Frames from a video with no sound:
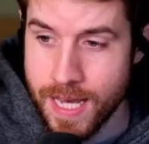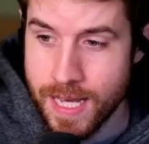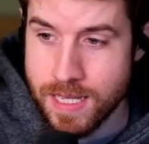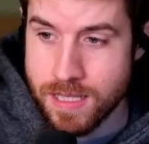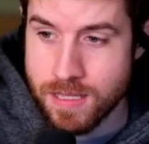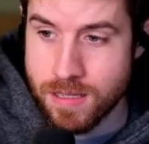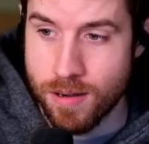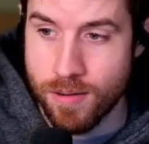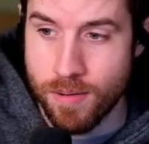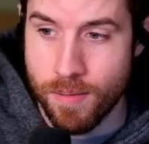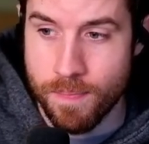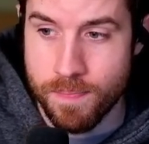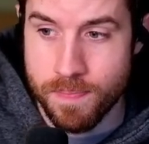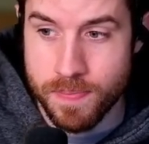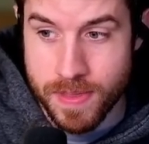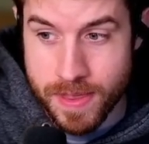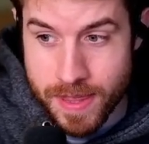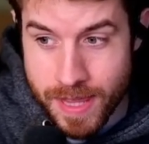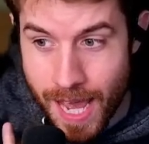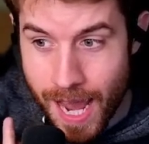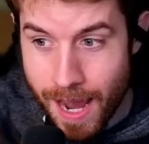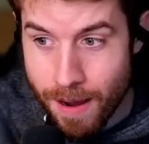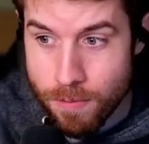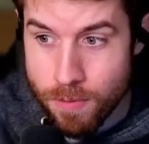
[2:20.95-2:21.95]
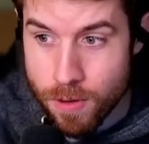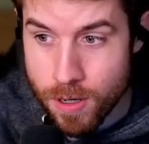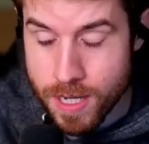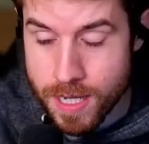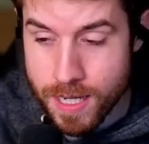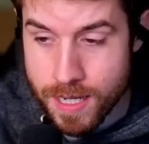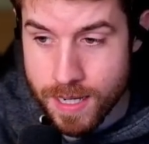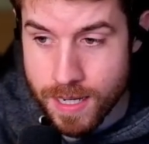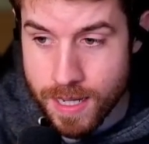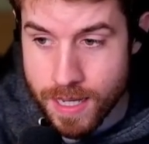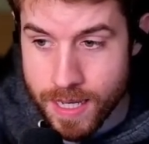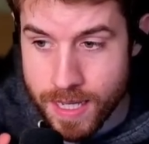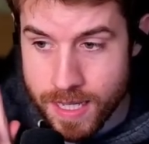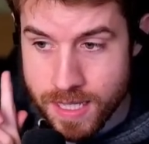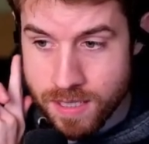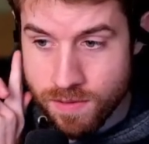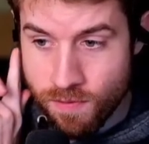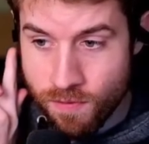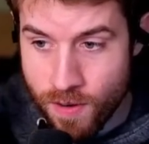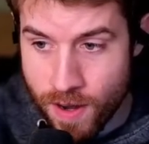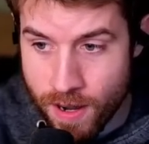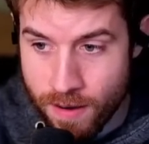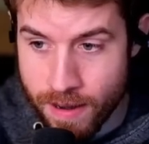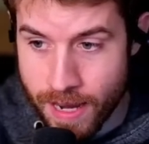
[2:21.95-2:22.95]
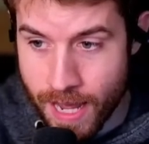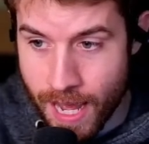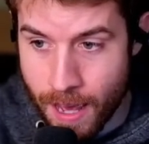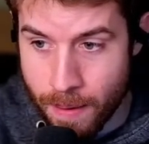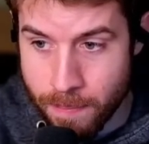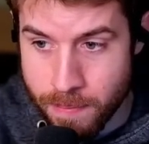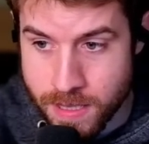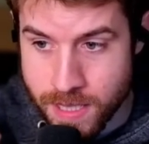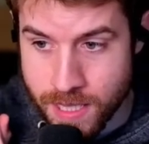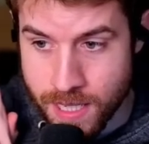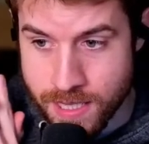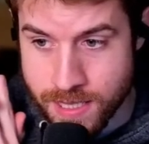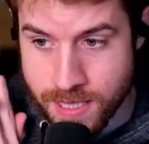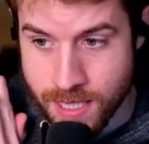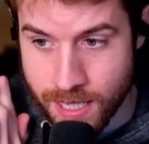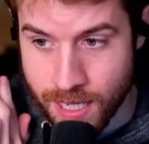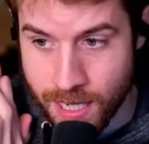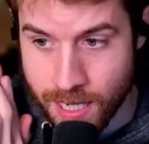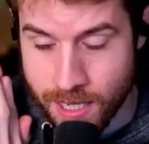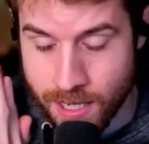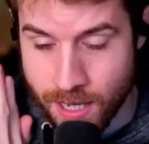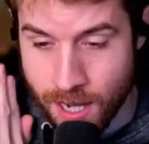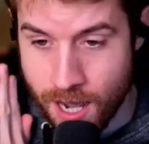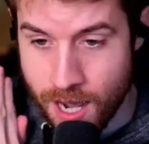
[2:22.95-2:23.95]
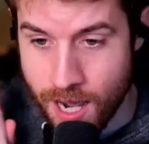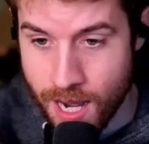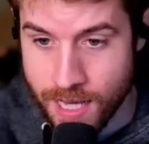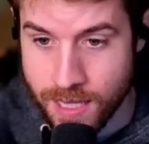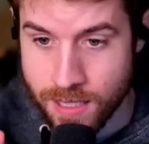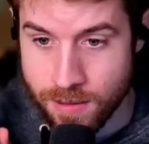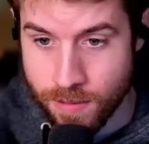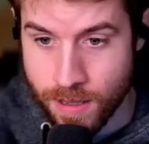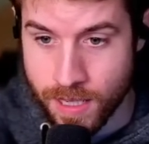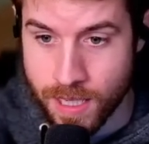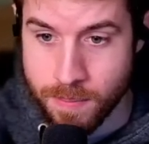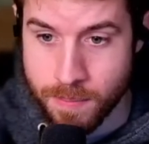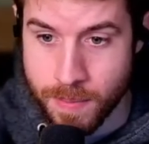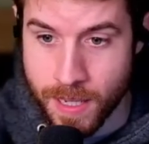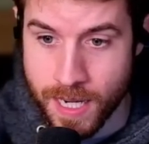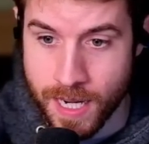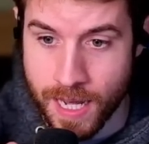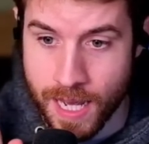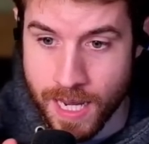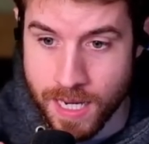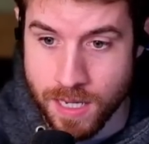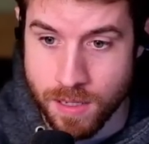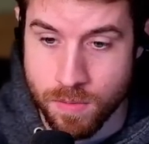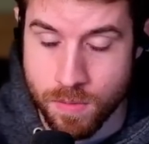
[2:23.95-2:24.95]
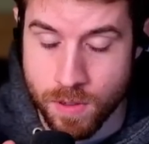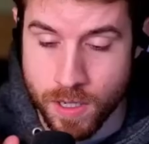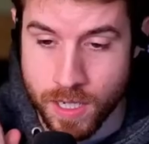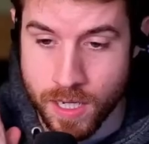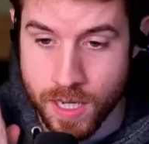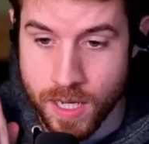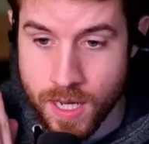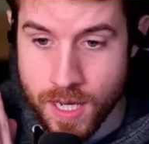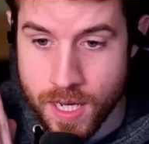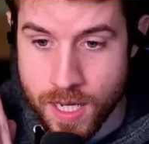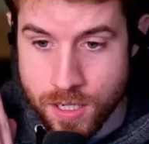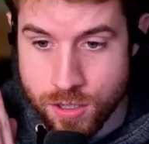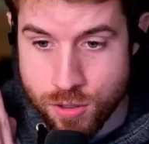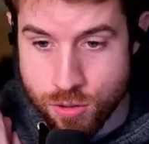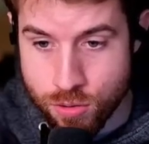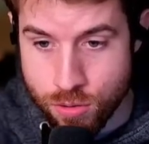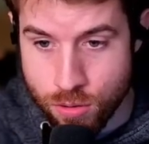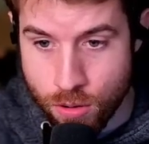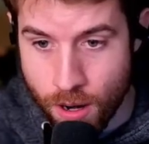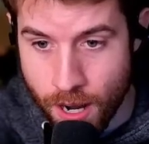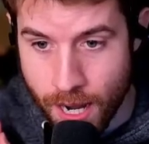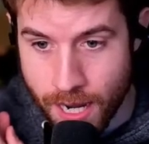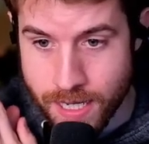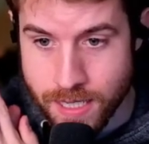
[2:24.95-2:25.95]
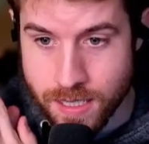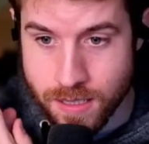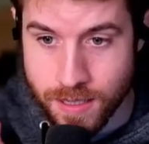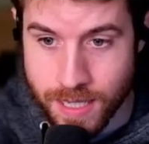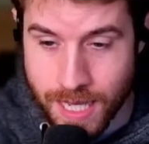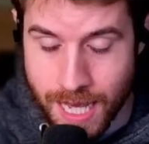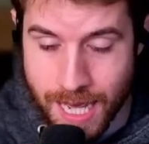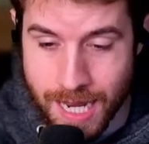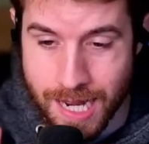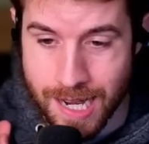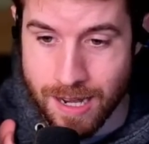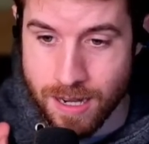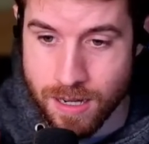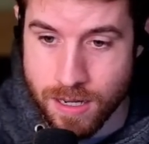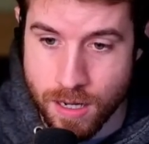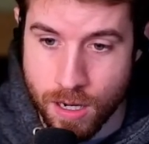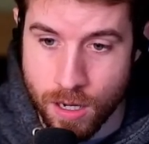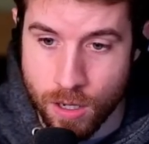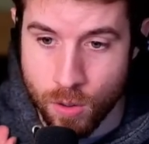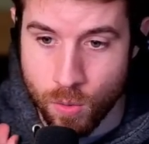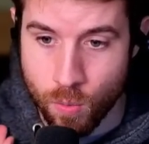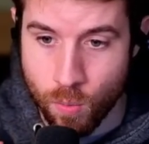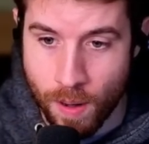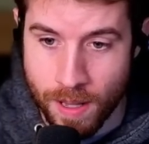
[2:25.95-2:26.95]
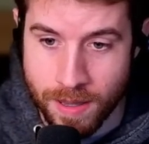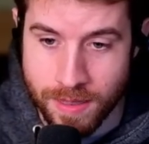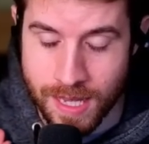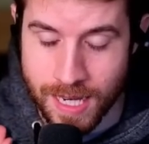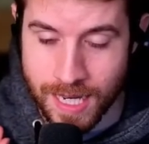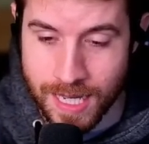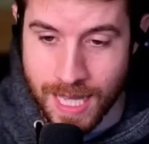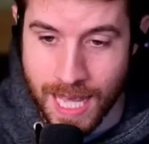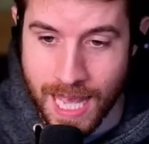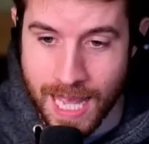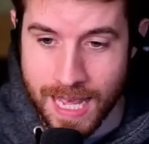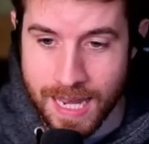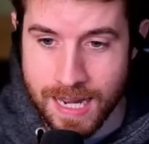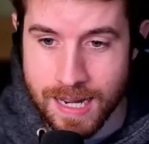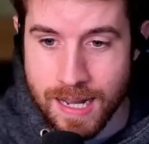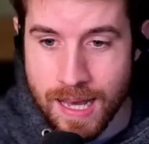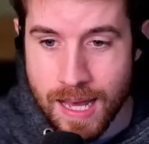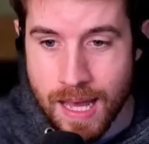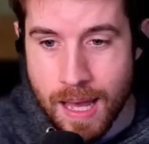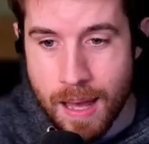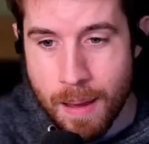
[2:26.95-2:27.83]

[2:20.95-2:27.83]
So that one is very appetizing, and I highly recommend anyone try to get Null when they can.